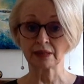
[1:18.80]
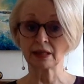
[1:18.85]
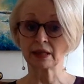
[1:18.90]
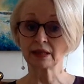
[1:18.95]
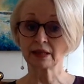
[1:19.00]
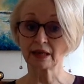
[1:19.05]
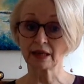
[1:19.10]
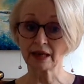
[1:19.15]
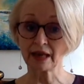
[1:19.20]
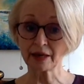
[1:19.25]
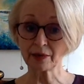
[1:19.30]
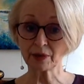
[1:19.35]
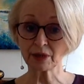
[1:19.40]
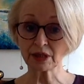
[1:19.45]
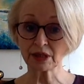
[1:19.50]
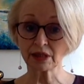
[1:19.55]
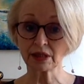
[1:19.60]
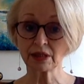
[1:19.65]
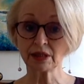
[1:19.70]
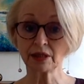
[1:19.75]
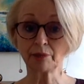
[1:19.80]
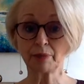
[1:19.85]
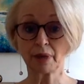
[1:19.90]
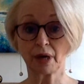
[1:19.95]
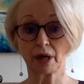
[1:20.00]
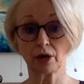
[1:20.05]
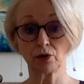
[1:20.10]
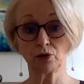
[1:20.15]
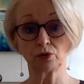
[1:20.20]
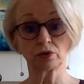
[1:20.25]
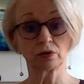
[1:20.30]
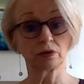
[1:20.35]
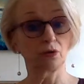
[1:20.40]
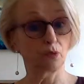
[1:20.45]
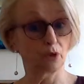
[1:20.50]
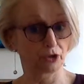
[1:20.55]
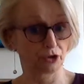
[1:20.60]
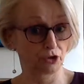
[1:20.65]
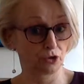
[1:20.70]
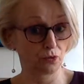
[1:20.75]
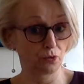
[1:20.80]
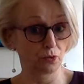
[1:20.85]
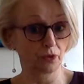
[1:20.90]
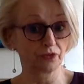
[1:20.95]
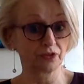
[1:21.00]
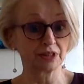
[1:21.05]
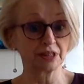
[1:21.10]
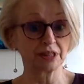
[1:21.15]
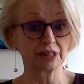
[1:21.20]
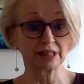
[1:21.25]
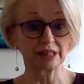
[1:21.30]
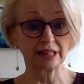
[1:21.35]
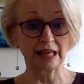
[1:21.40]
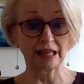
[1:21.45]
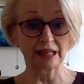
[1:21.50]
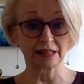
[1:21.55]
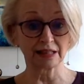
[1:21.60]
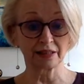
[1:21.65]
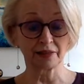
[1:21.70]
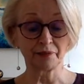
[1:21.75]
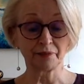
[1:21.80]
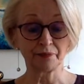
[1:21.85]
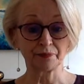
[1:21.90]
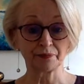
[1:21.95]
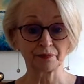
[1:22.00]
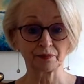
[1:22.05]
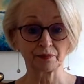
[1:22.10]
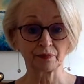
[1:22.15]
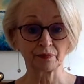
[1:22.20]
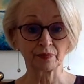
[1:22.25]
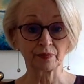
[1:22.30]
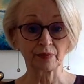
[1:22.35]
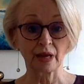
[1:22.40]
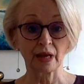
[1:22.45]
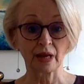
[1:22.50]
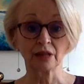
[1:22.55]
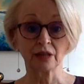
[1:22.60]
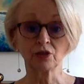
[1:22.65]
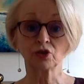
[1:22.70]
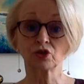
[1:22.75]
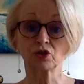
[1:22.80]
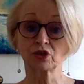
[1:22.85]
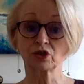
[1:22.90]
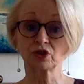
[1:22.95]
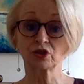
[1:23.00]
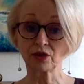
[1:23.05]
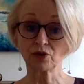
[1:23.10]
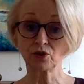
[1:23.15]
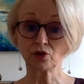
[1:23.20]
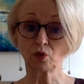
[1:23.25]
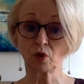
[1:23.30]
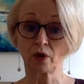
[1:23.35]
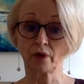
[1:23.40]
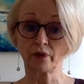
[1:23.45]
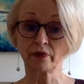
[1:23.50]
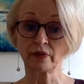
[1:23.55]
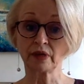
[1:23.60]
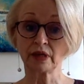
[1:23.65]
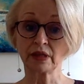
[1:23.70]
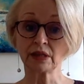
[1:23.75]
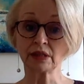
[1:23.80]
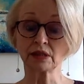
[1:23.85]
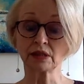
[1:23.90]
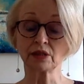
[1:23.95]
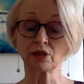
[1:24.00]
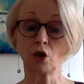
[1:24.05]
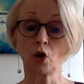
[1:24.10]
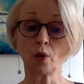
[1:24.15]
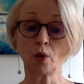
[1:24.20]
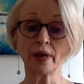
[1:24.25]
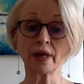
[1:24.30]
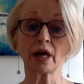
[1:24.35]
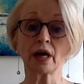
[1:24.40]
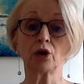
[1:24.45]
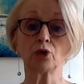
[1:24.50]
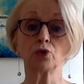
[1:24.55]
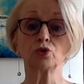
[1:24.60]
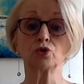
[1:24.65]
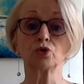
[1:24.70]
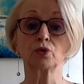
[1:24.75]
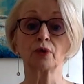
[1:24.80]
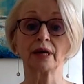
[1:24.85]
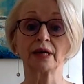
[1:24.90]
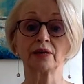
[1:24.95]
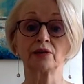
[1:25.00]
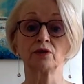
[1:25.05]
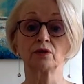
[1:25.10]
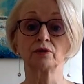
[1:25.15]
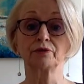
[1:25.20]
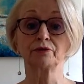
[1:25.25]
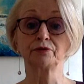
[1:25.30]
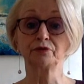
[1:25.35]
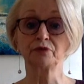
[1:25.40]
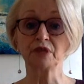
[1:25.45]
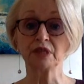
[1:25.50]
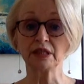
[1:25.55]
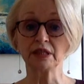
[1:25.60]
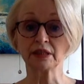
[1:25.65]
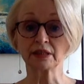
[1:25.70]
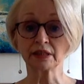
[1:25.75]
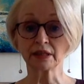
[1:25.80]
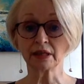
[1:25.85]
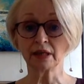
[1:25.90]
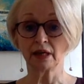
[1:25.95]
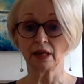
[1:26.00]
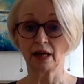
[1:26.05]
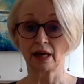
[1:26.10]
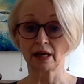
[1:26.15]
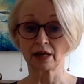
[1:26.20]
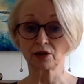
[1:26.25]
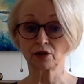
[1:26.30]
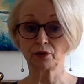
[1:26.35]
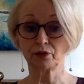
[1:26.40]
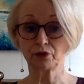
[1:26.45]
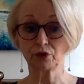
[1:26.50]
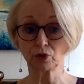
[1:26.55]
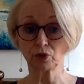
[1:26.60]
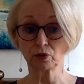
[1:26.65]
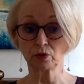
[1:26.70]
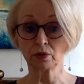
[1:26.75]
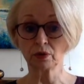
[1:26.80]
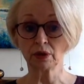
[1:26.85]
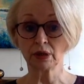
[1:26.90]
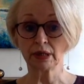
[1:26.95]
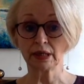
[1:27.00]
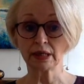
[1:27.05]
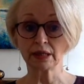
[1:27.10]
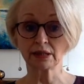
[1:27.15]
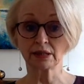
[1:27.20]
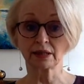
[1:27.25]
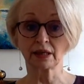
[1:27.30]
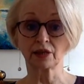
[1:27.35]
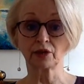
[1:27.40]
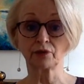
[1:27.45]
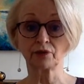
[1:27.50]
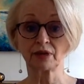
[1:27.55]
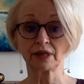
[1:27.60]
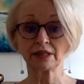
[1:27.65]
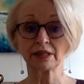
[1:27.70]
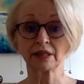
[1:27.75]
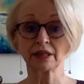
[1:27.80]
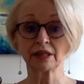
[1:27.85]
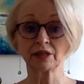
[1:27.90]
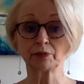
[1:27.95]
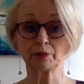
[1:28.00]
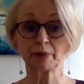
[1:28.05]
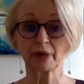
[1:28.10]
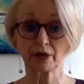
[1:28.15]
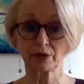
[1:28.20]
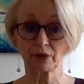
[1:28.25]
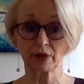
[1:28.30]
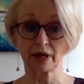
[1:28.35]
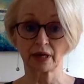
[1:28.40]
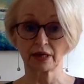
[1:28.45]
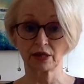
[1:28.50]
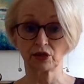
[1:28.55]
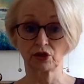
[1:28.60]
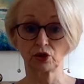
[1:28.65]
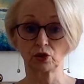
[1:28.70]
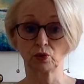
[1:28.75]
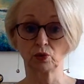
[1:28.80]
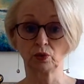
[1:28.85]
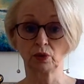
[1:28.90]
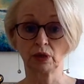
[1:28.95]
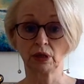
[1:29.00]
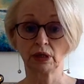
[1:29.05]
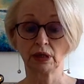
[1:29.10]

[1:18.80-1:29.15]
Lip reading: Then clarity about what you want instead. The second one is knowing how to handle fear as a fuel instead of letting it paralyze you.